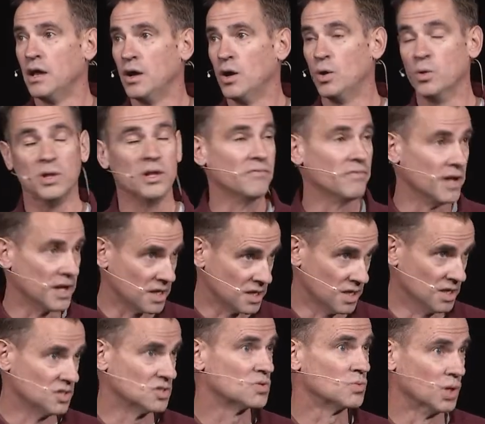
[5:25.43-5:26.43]
only
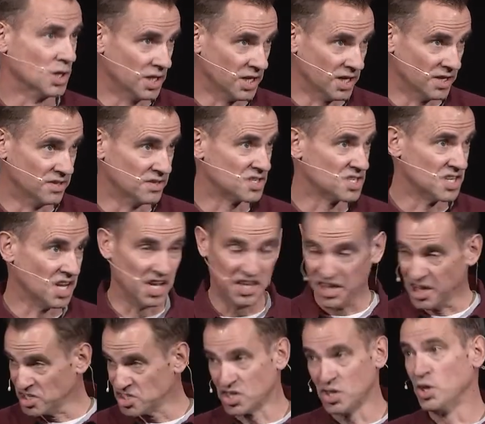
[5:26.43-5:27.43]
Vikings really understand
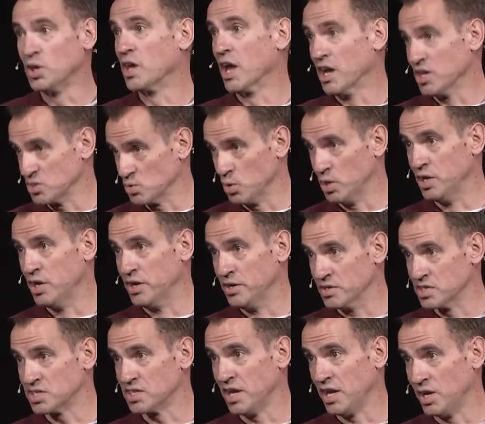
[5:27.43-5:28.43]
that, so you guys wouldn't
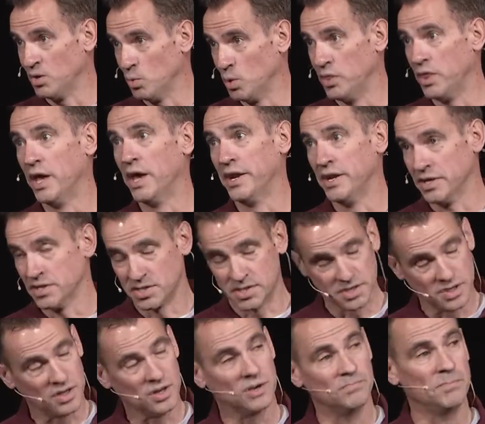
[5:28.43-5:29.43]
understand what that is,
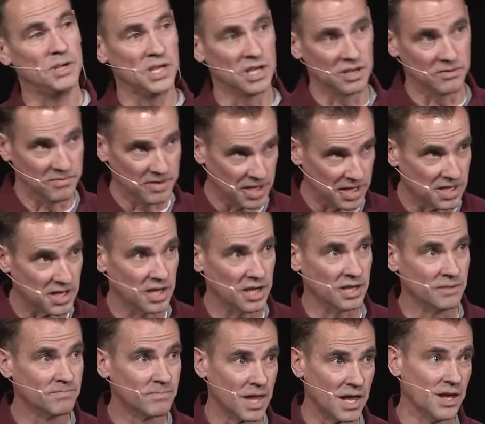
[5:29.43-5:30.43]
being a
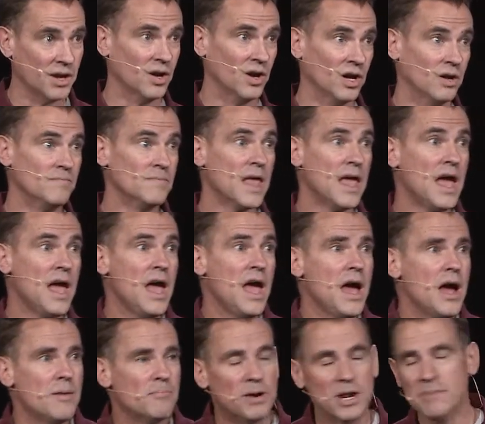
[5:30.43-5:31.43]
Viking and all.
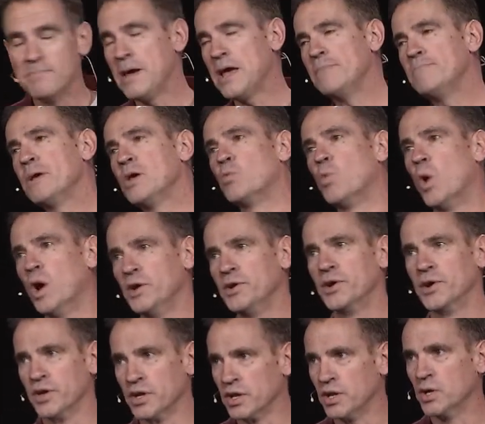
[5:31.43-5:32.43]
But it made me
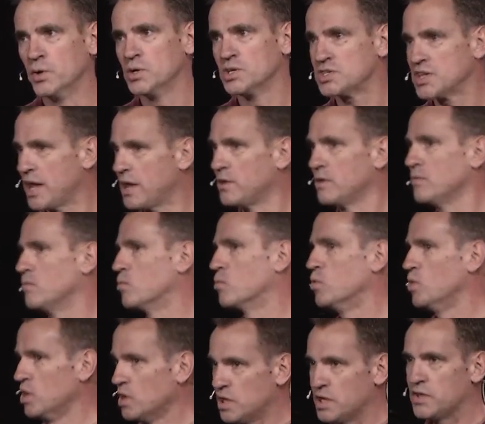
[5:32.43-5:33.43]
wonder, is that
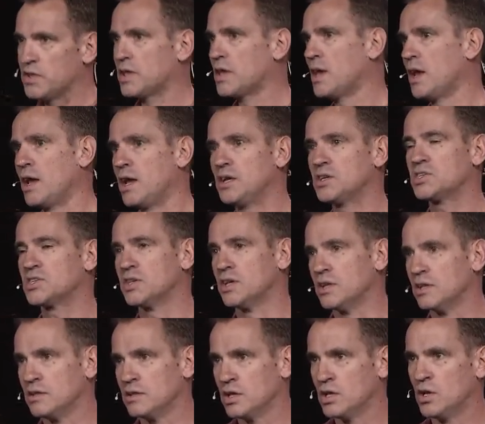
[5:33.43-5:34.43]
really the case?
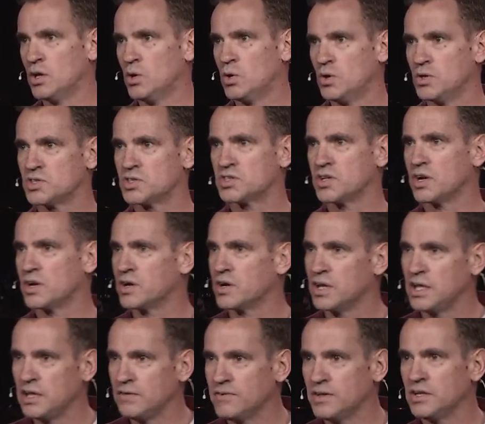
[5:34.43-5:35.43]
And, is there
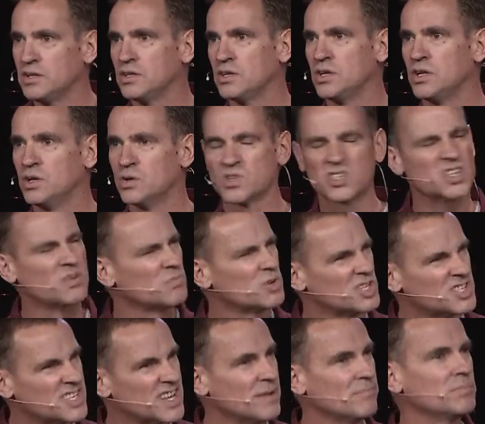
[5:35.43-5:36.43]
even, some
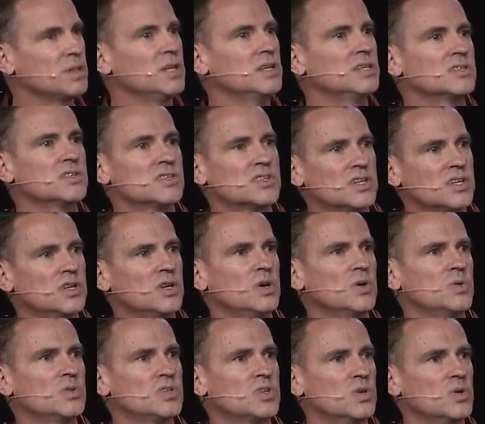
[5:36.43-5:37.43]
resemblance,
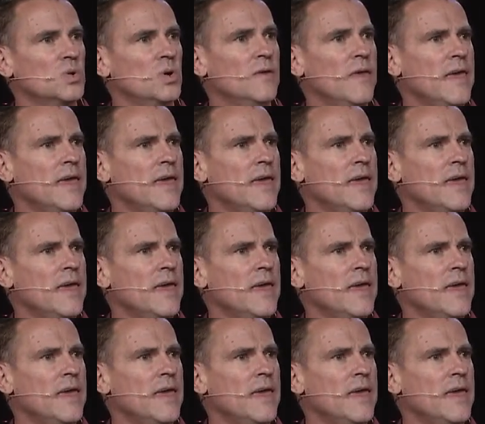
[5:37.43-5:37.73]
to